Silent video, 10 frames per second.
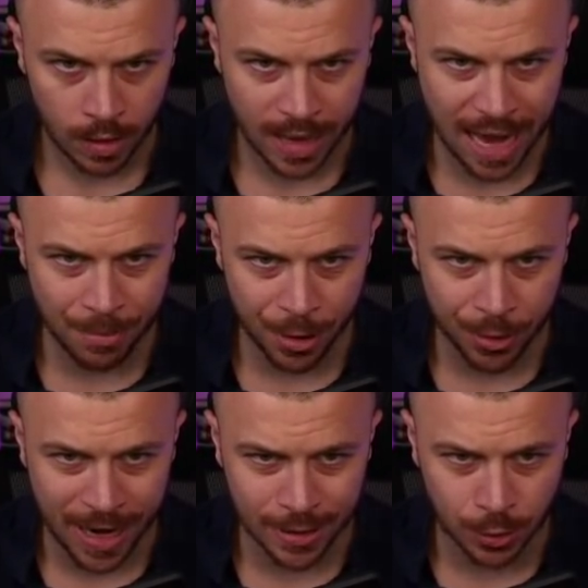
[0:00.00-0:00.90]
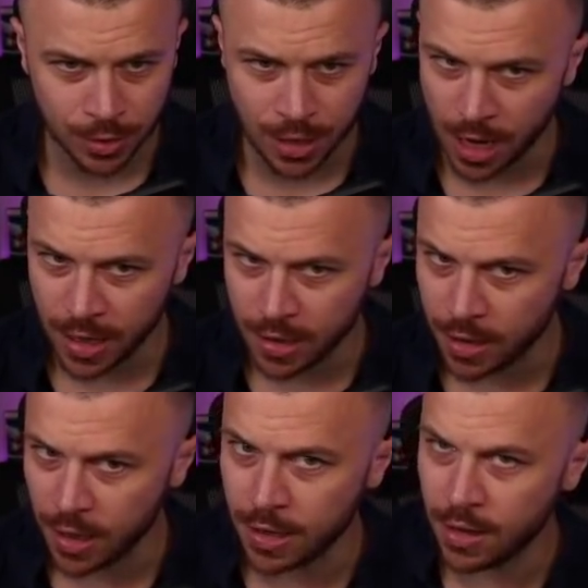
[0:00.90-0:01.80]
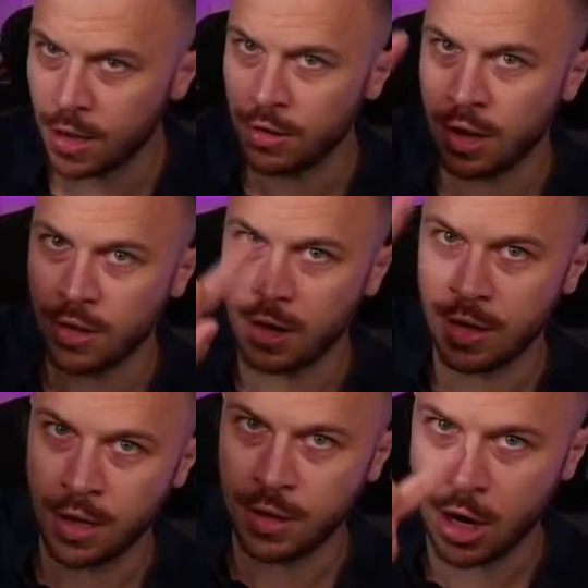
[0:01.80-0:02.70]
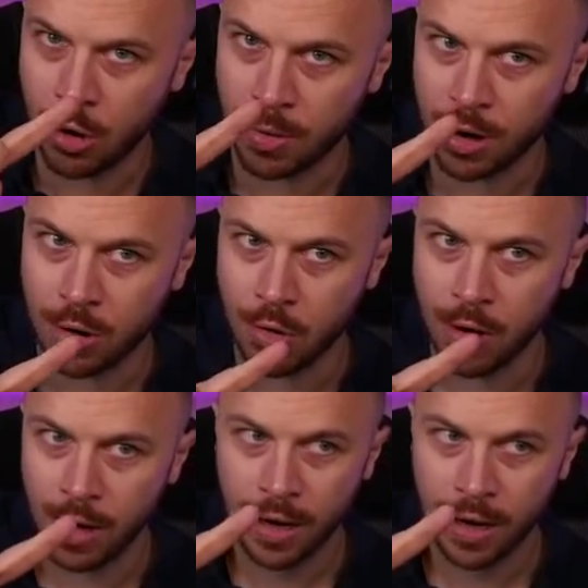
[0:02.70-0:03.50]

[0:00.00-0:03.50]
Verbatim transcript: Gabriel Jesus. No, no, no, no, no, no, no, no, no, no, bro.